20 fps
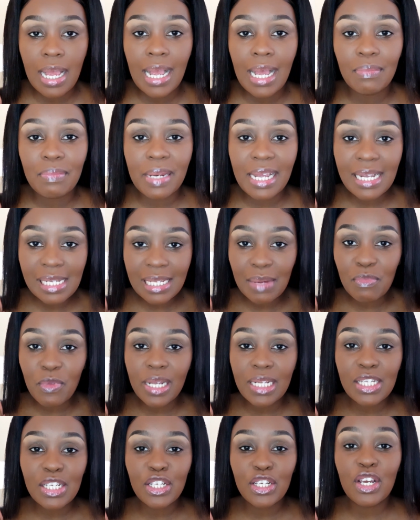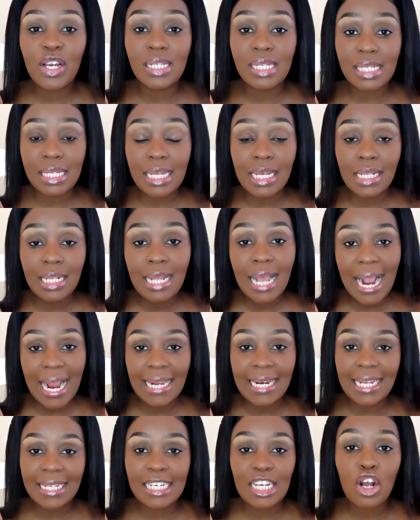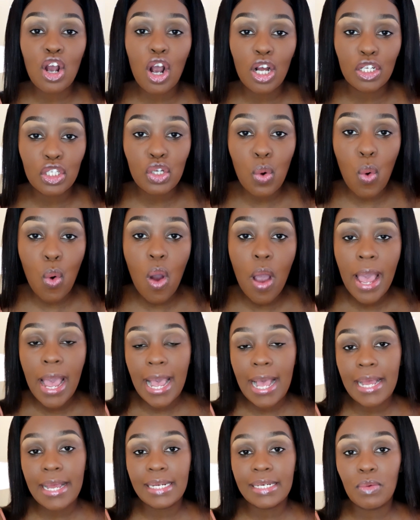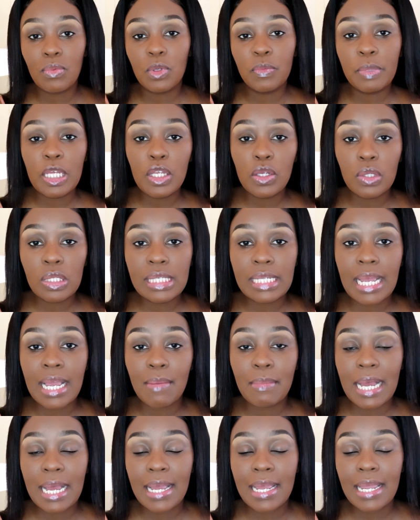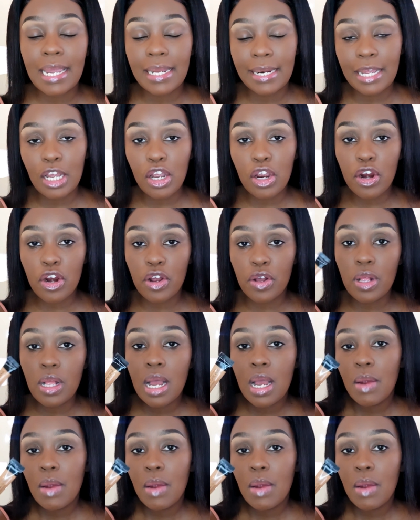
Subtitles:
Up next, I'm going to conceal, highlight, and contour, and I will be using my LA Girl